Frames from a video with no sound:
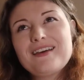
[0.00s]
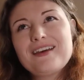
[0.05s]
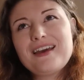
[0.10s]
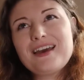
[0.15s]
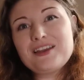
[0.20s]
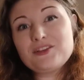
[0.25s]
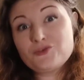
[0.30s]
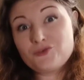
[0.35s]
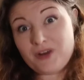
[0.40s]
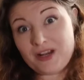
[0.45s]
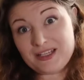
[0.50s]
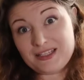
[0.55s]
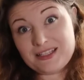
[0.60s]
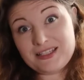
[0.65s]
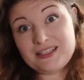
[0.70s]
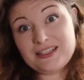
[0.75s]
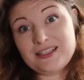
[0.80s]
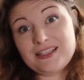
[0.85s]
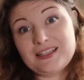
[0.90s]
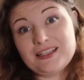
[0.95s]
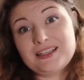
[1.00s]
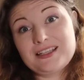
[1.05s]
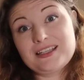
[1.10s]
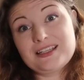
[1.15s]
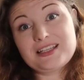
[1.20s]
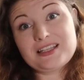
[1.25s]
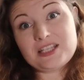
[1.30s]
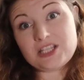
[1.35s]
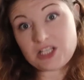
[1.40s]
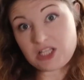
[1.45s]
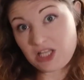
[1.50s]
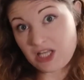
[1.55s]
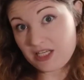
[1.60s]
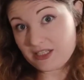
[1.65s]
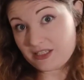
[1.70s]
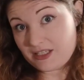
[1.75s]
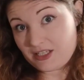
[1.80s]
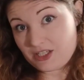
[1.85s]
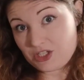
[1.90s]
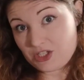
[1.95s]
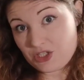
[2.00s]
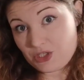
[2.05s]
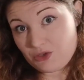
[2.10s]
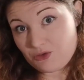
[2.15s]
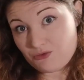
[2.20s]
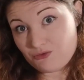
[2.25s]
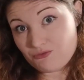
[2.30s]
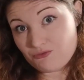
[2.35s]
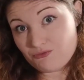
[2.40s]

address the closet issue.